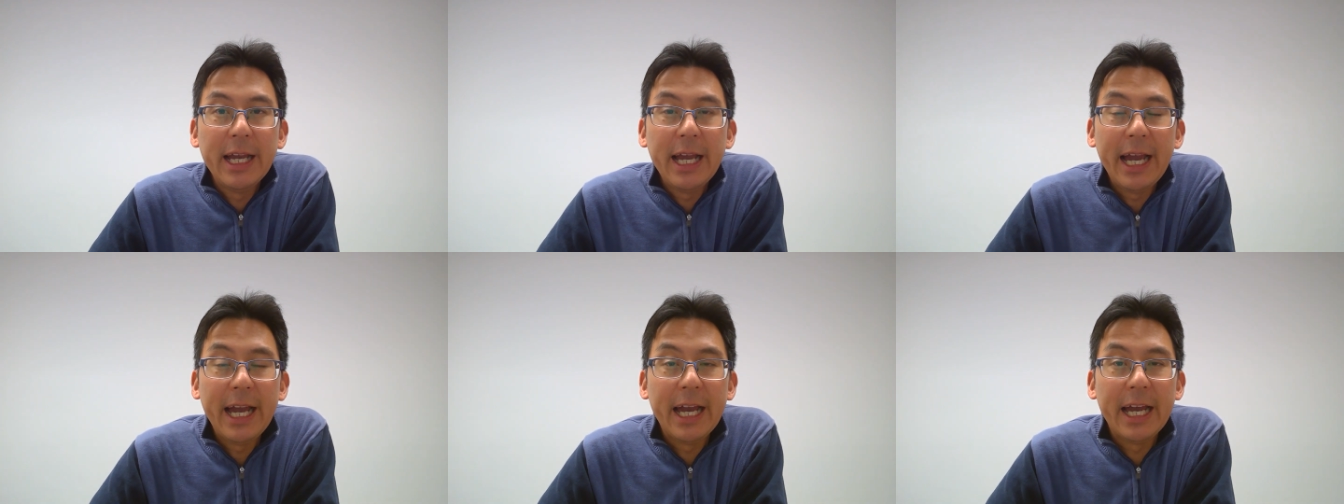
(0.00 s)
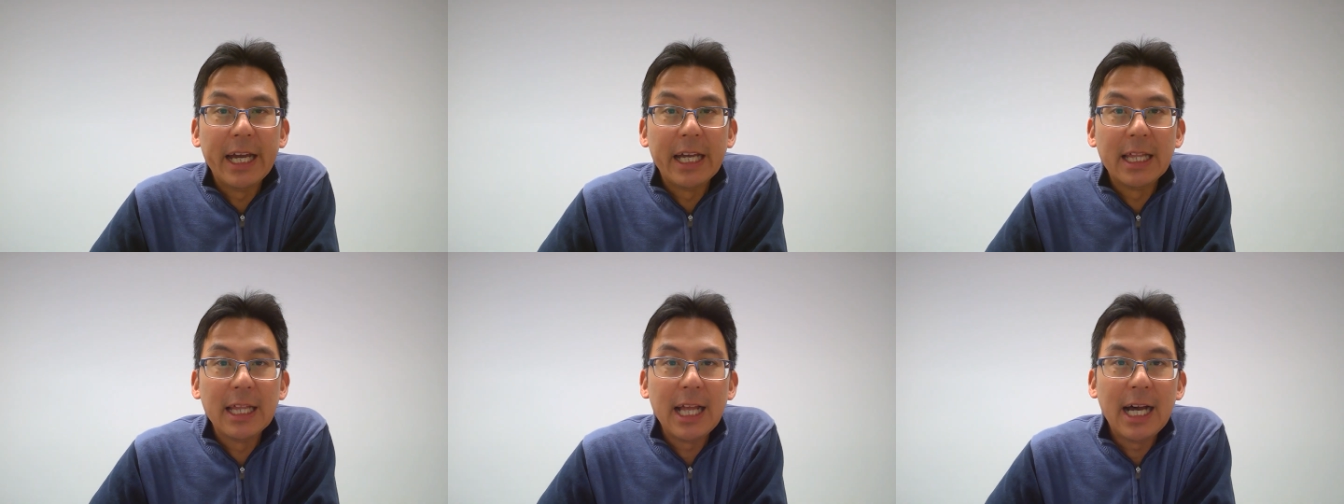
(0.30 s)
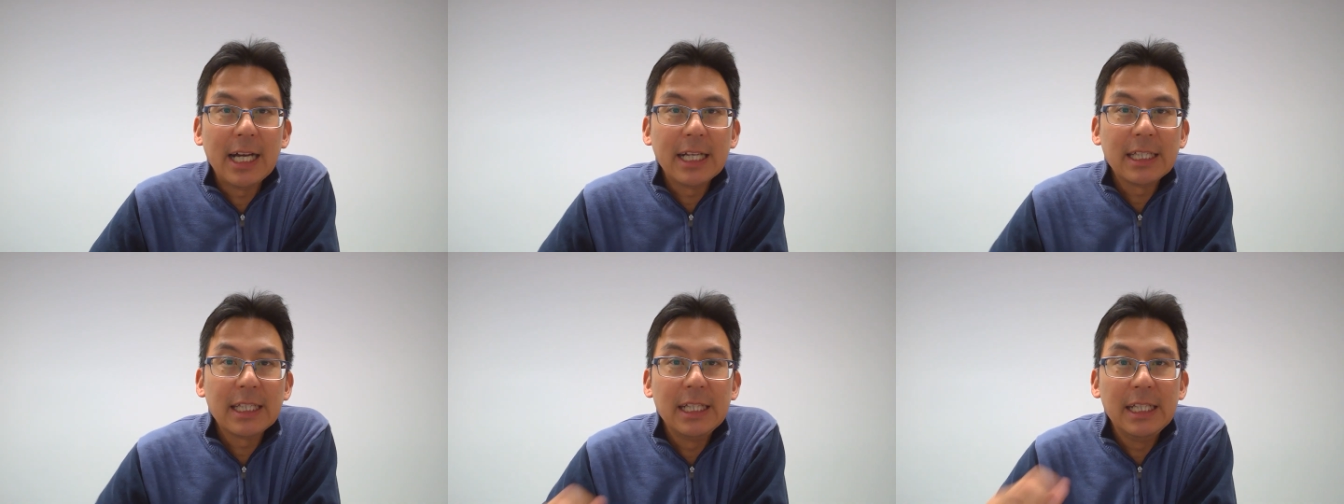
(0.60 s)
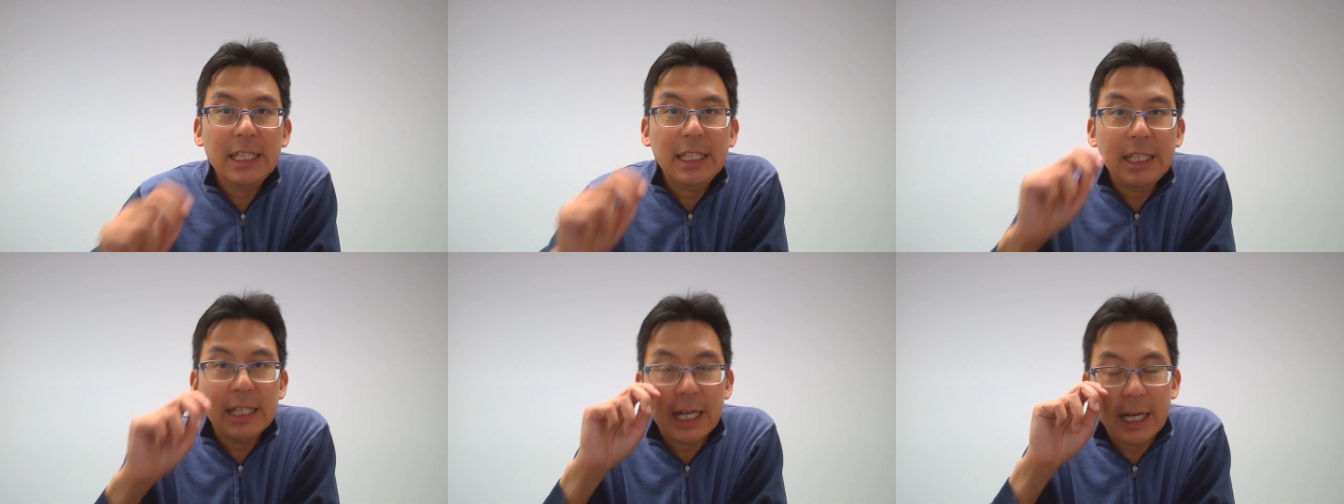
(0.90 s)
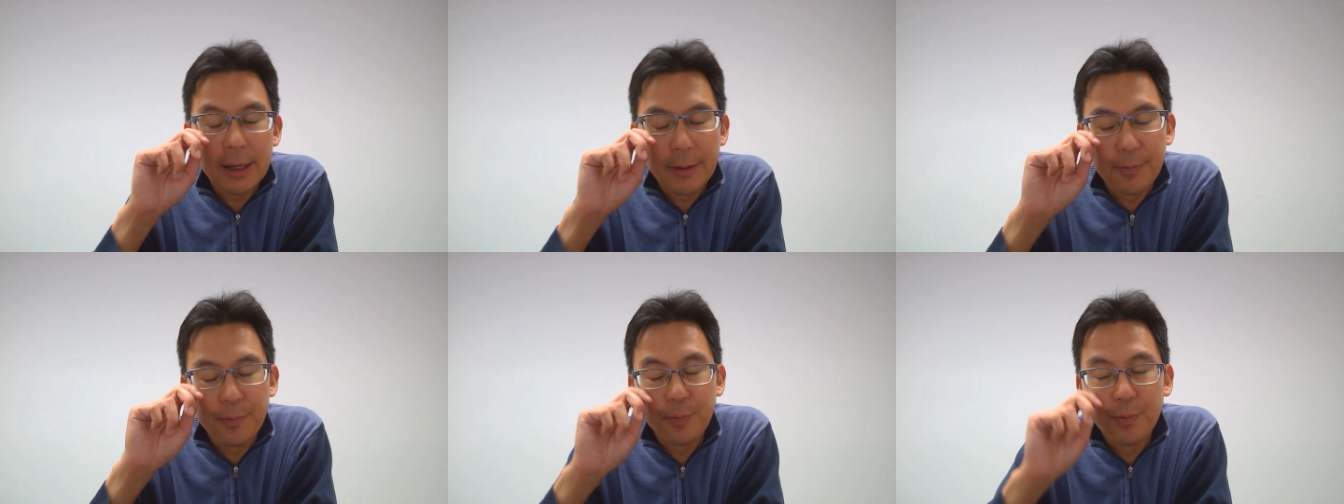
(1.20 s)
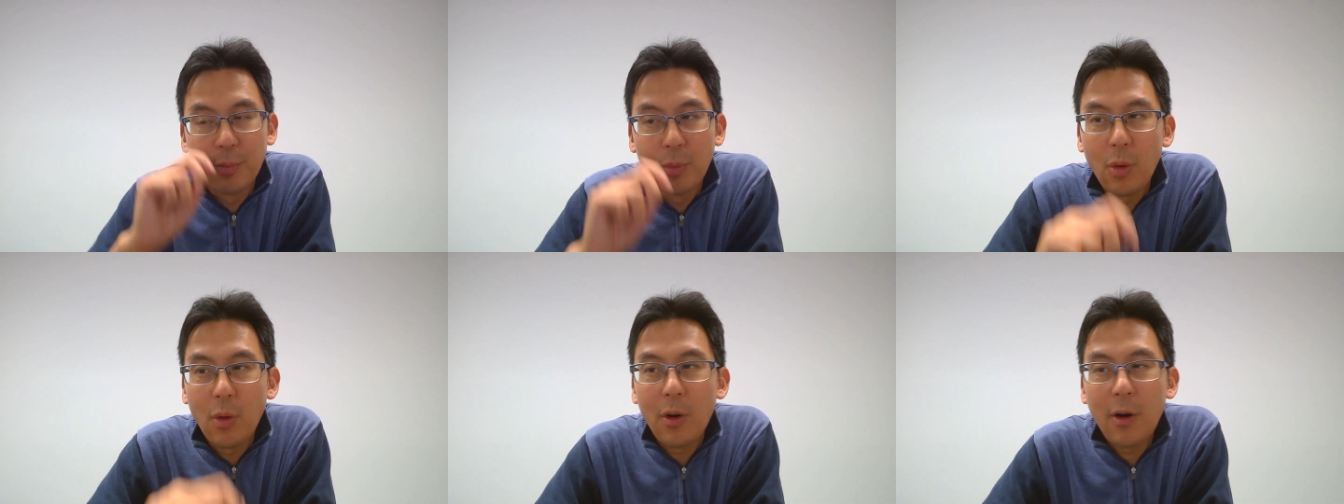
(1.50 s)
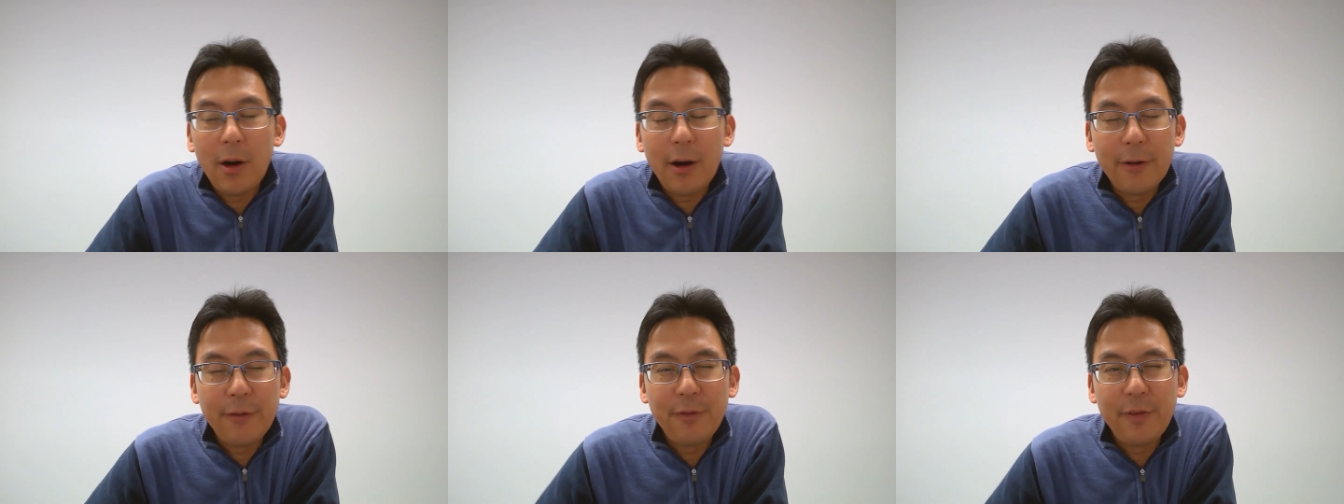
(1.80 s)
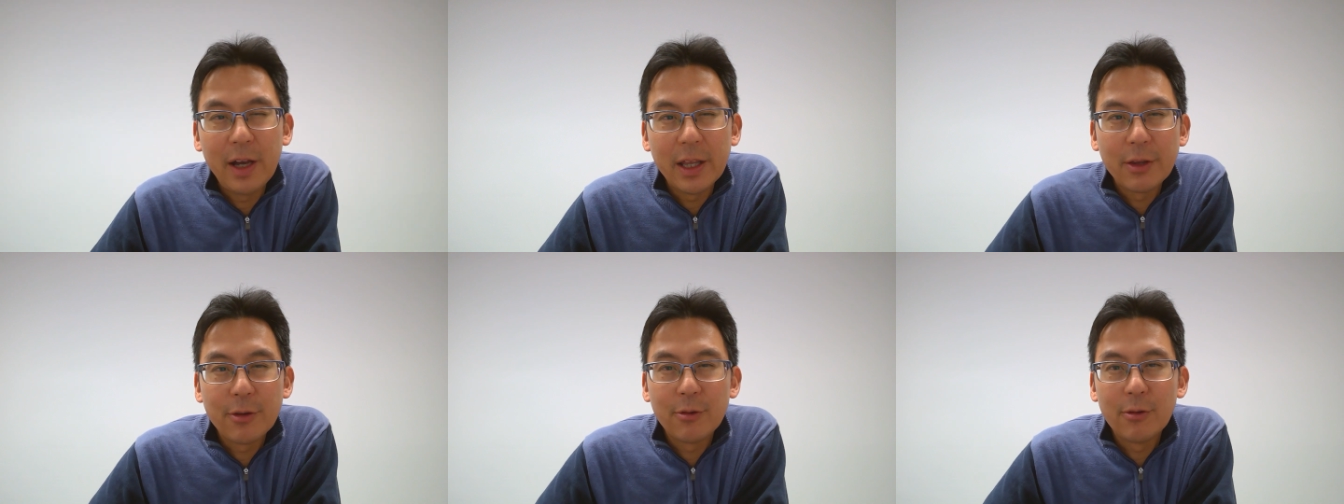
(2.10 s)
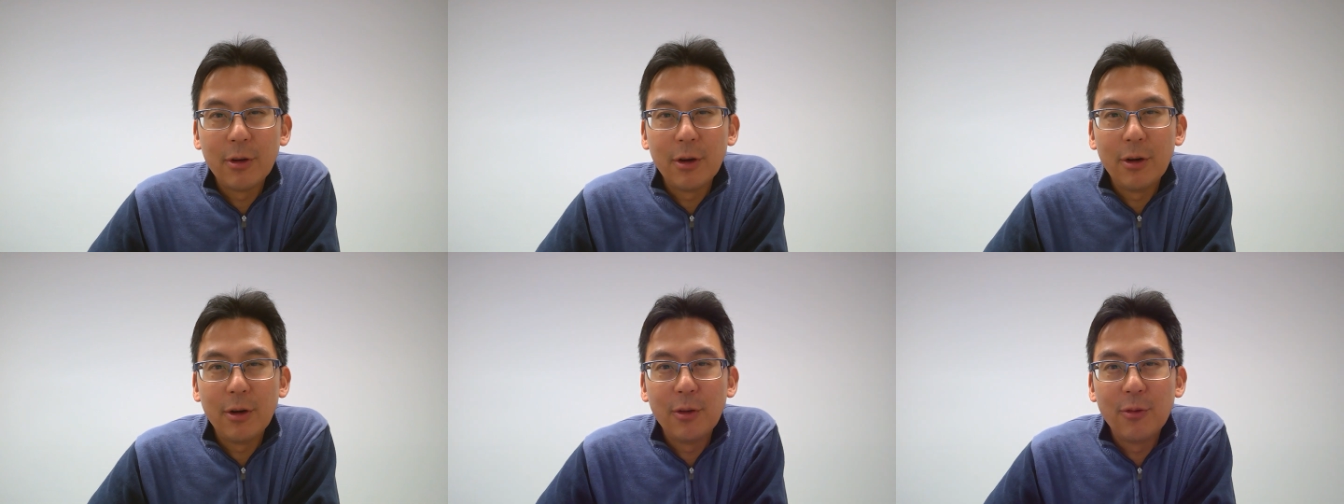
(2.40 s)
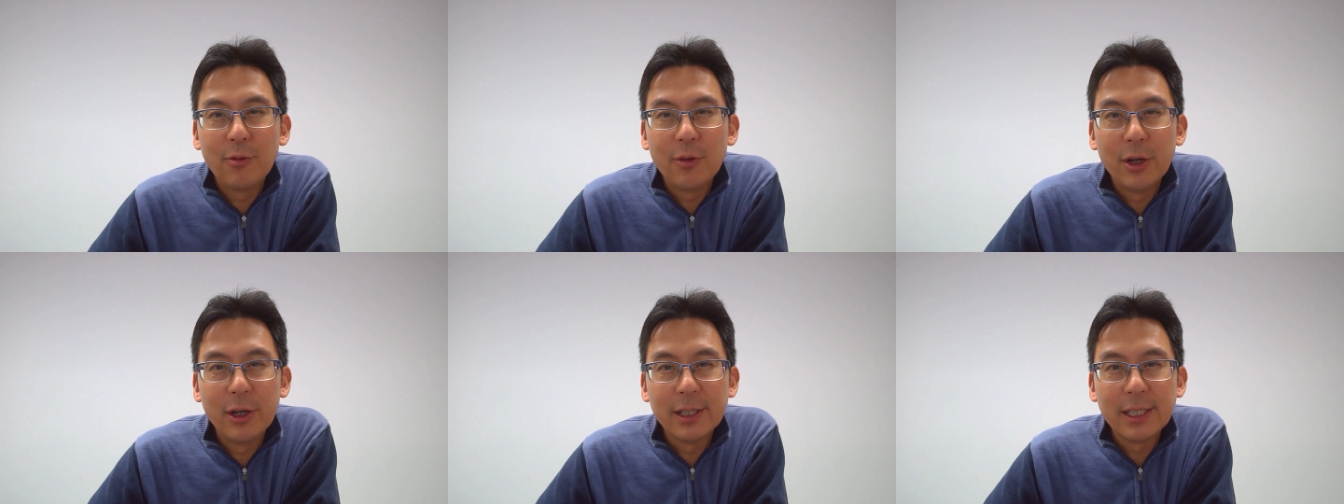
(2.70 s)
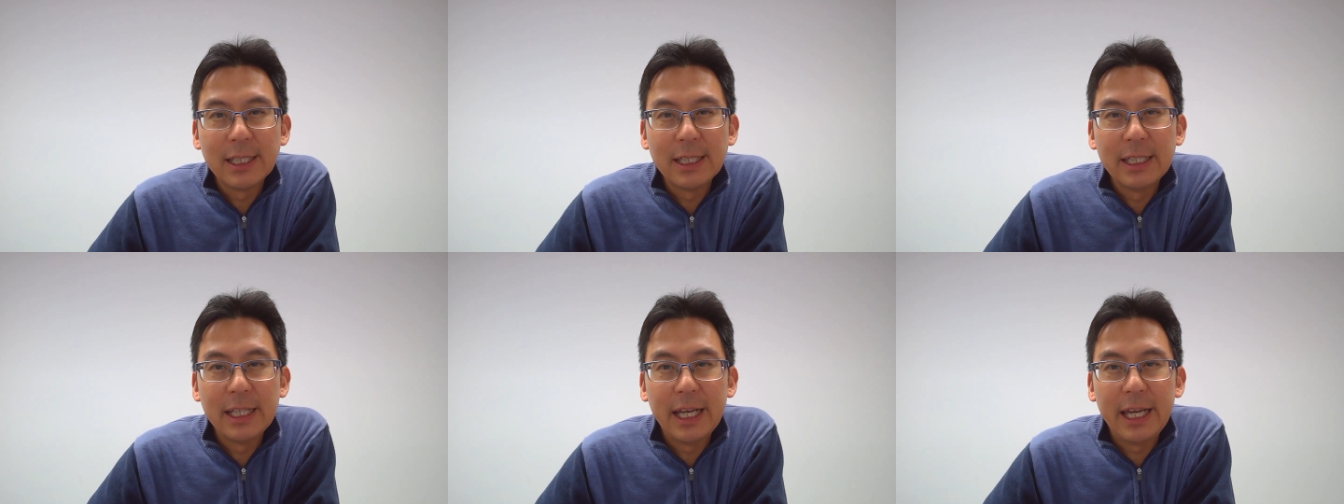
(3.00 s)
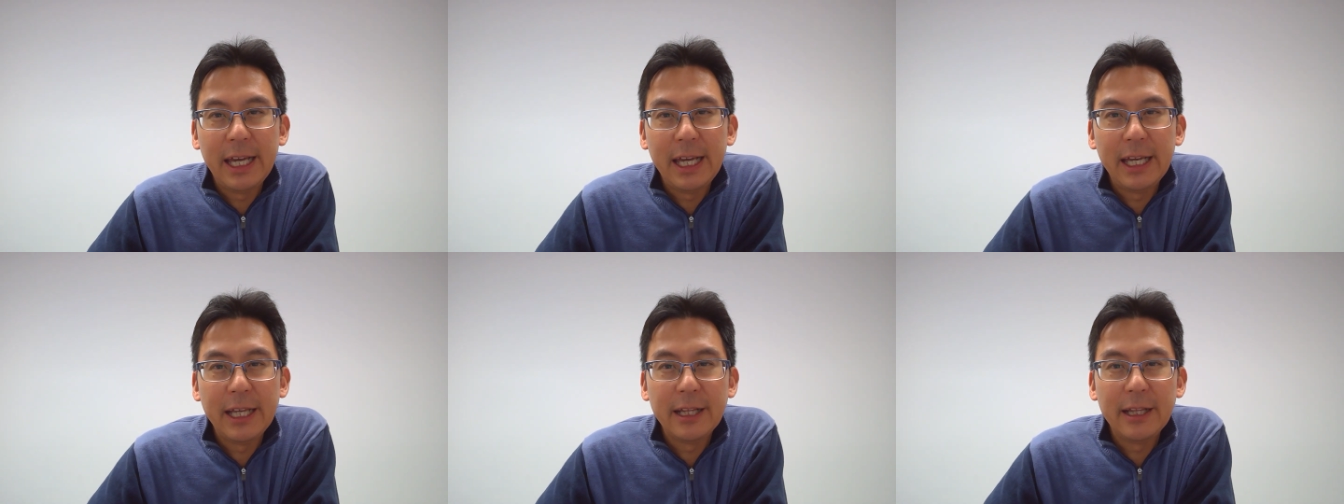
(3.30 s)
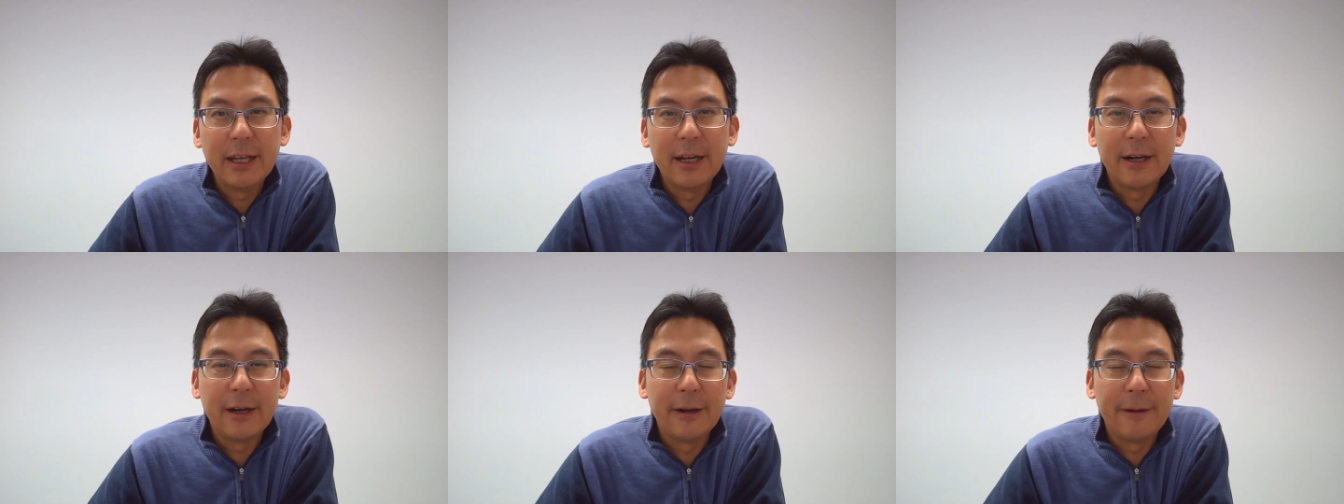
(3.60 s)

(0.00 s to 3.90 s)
And lastly, more federal real estate